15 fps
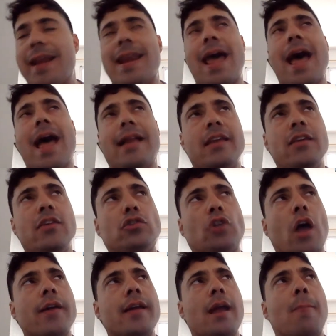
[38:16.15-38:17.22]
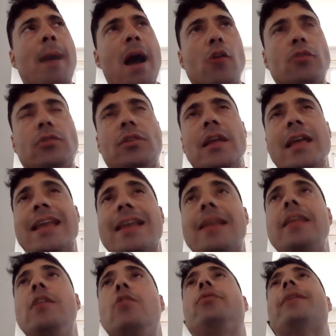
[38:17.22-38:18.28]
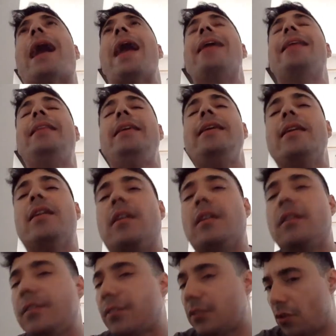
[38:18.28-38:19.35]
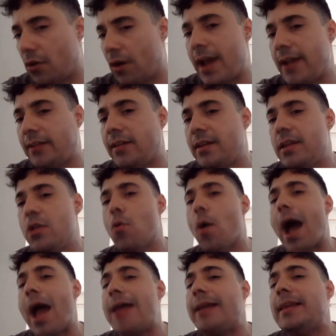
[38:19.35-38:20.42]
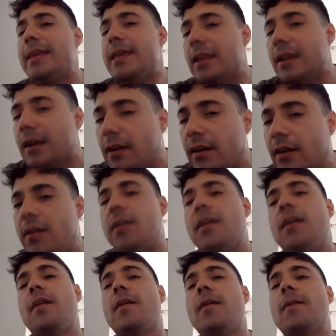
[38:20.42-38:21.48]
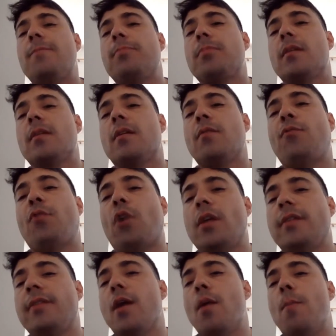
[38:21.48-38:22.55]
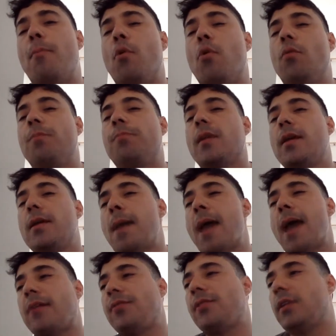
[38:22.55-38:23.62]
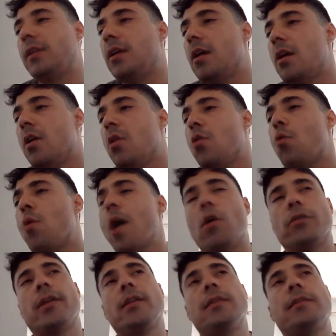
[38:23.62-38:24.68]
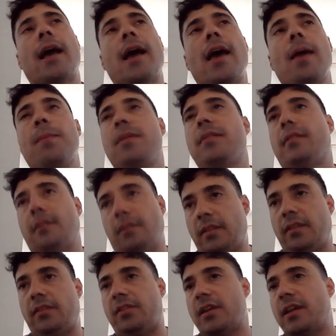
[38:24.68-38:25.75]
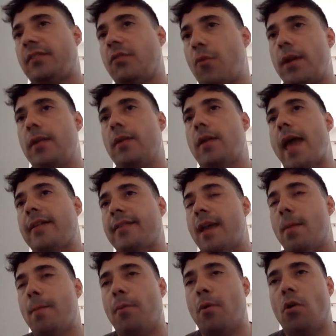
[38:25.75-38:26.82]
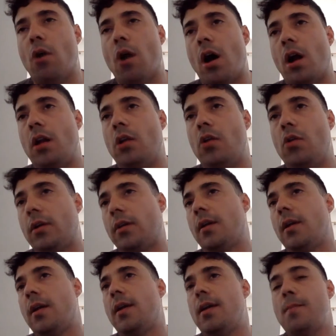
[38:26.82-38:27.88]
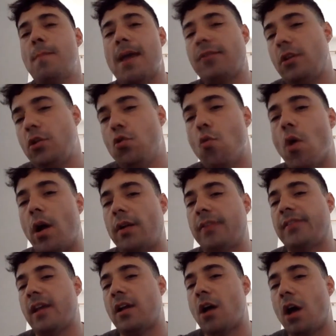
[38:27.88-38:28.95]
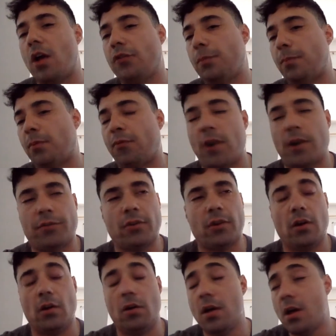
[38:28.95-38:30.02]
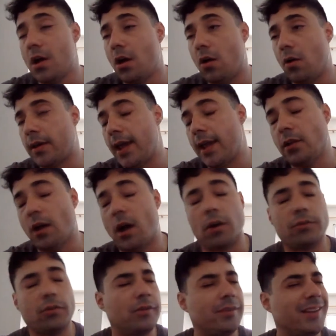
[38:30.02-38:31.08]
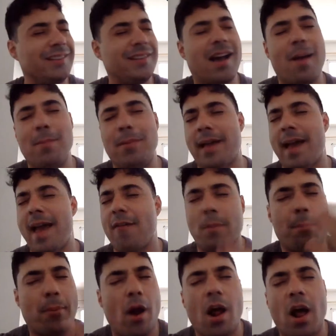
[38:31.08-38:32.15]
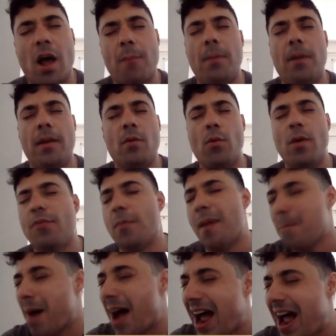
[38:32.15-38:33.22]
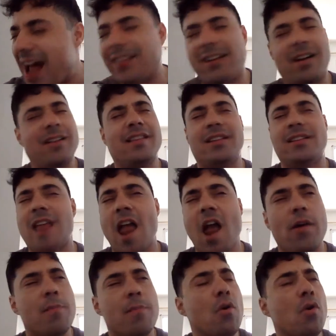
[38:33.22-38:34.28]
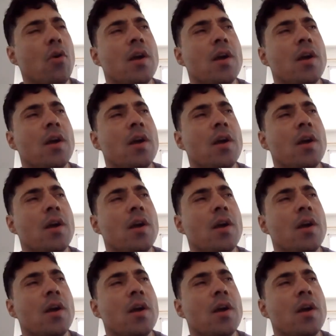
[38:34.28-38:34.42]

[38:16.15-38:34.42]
Another, you're talking about new ideas, all right? New idea. For example, imagine, well, sometimes, just an example, oh, look, imagine you are a psychology professional. Okay, doctor, sometimes I have a problem with my mother. It's terrible.